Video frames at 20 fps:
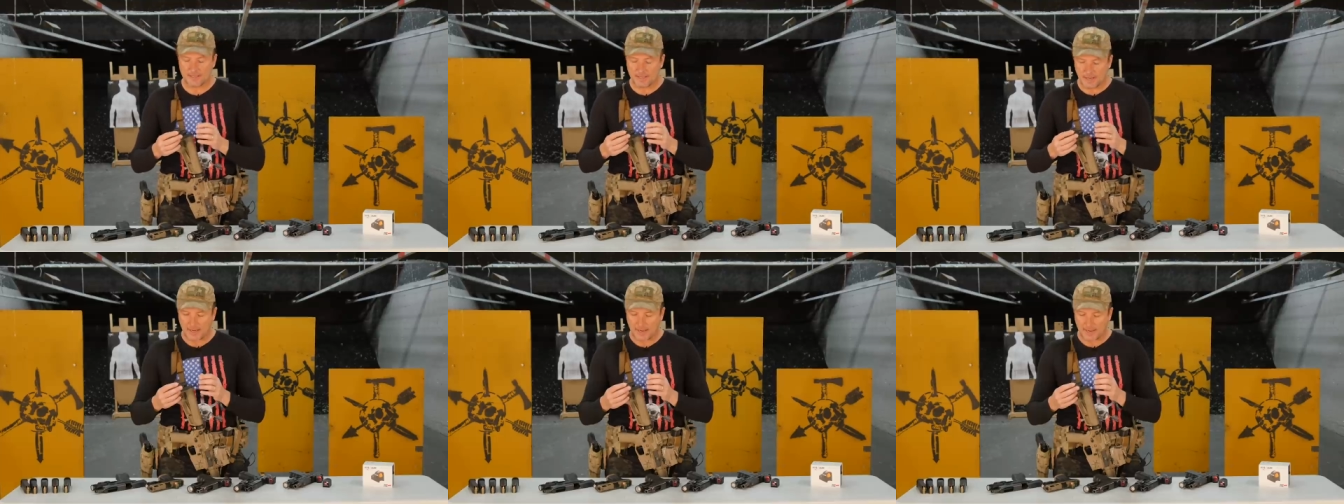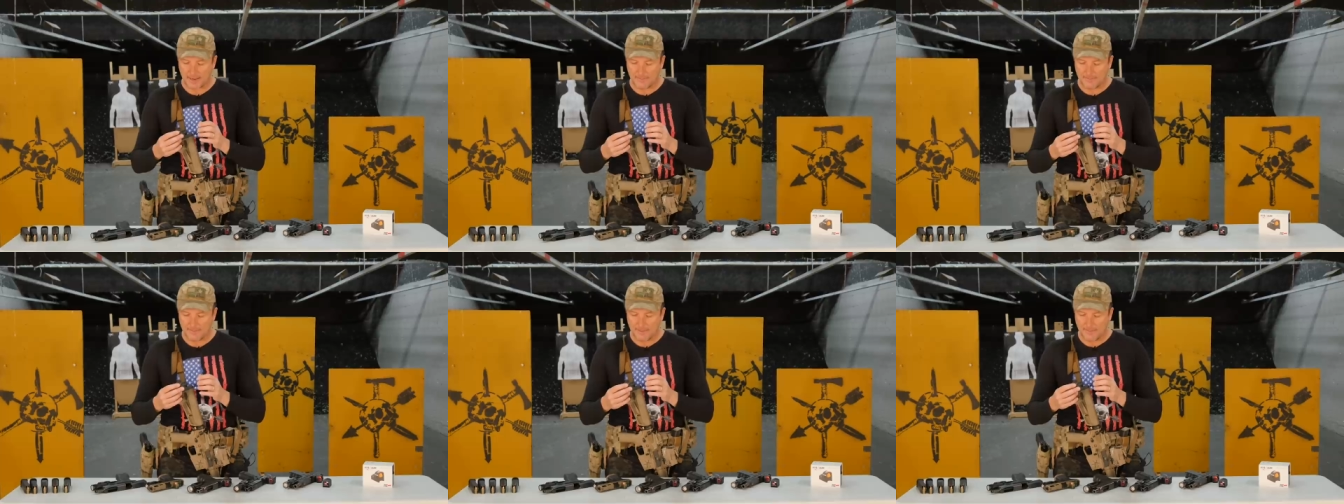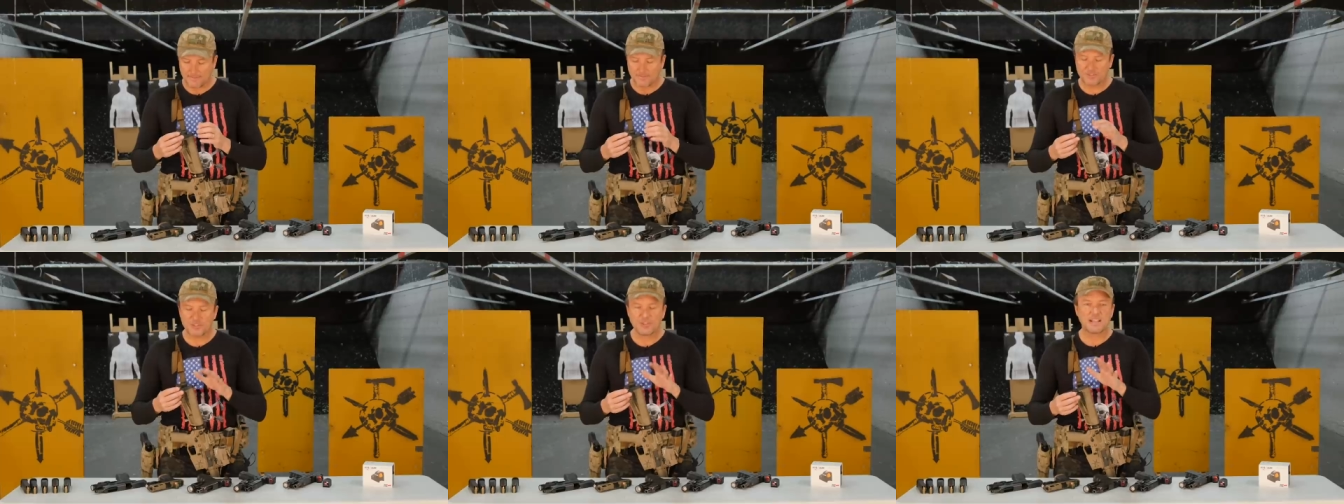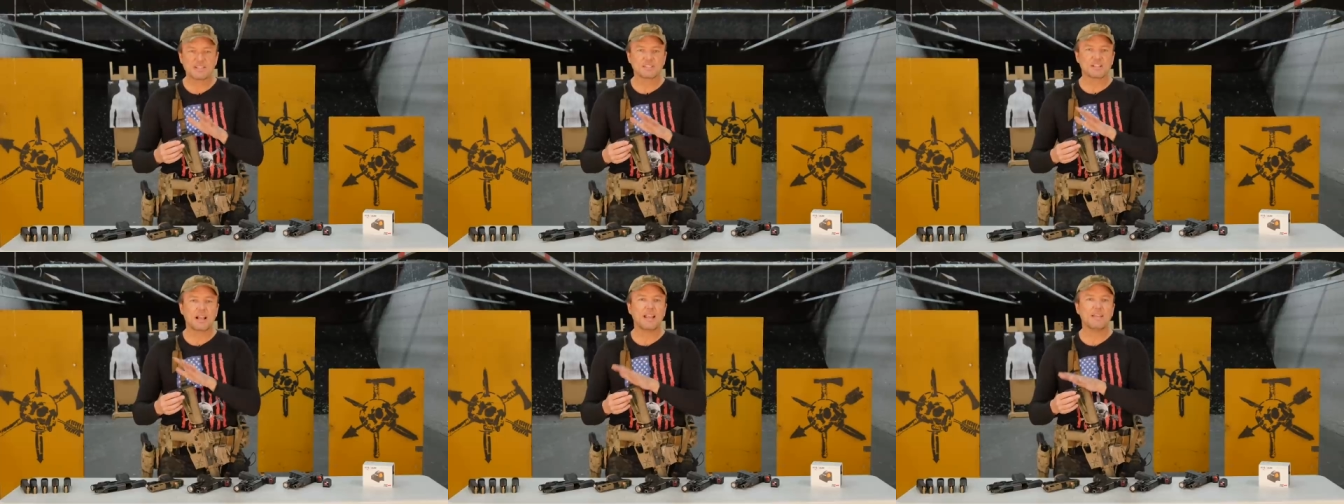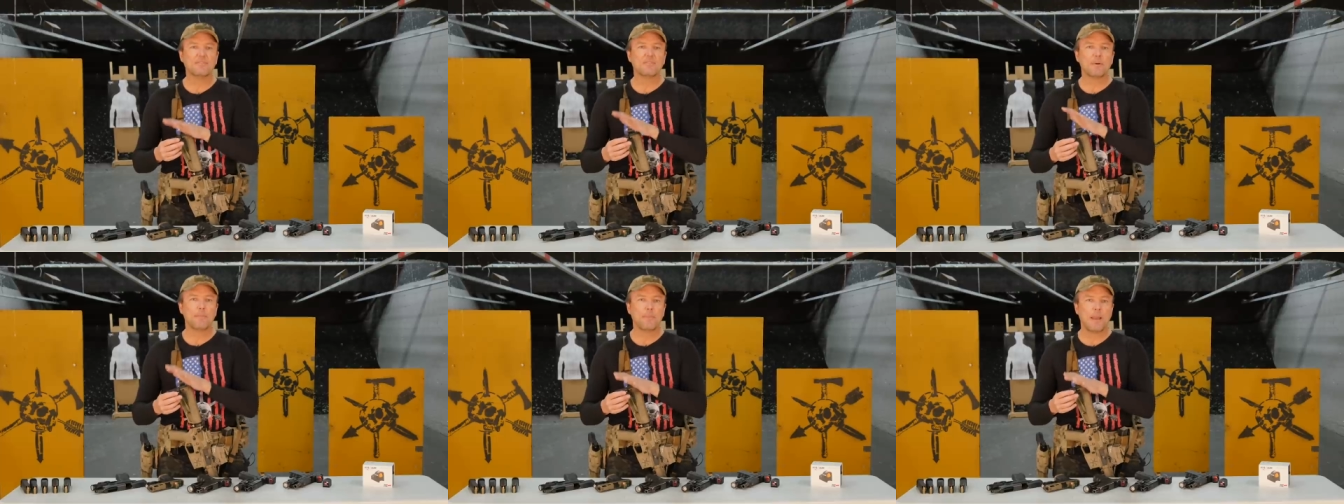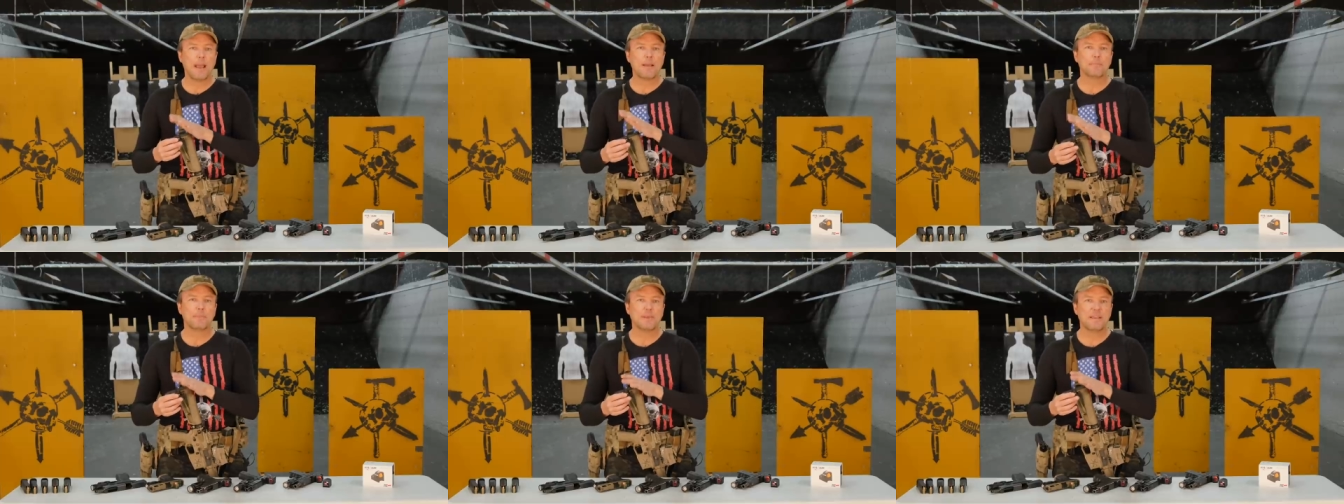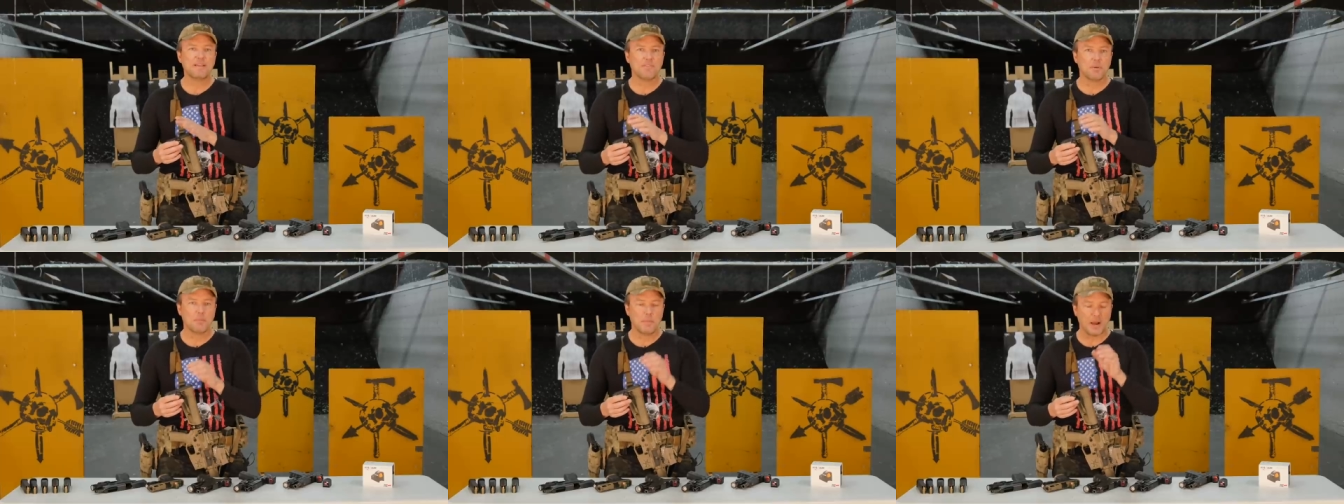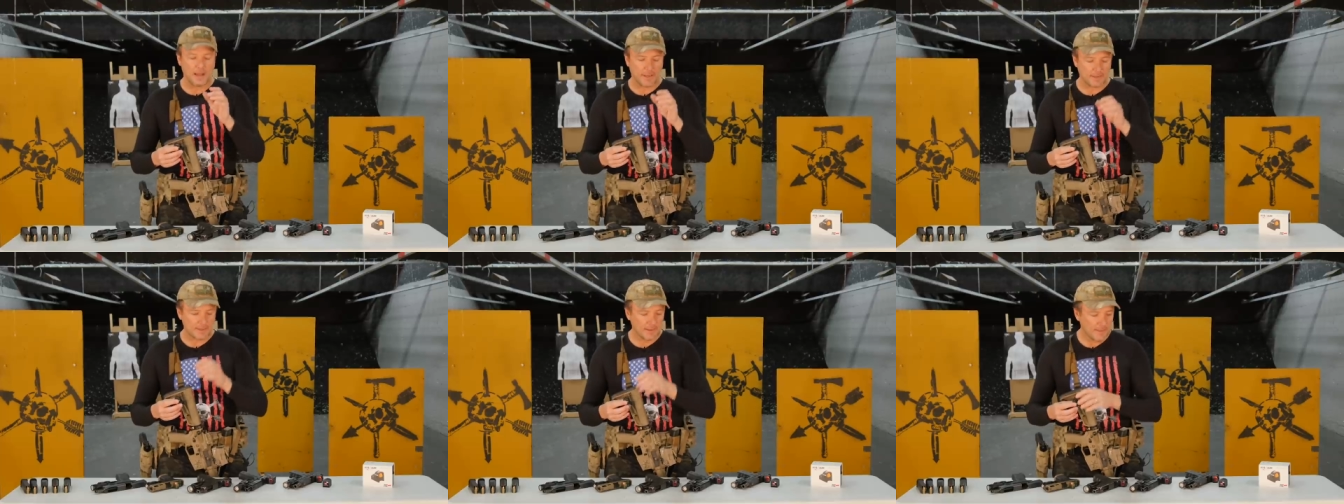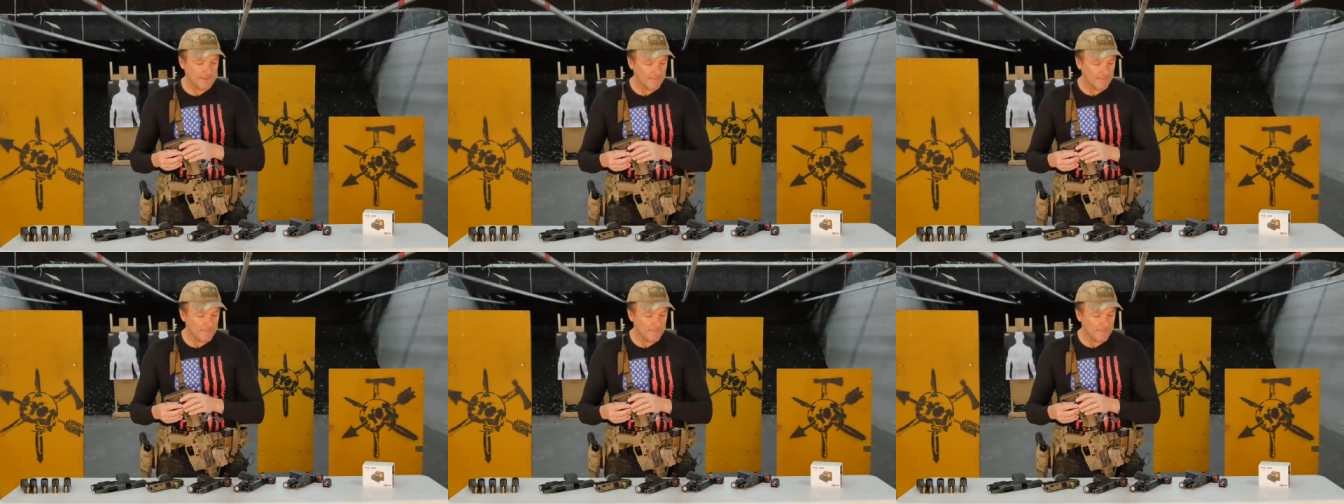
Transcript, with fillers: Uh, so that's kind of a pet peeve of mine.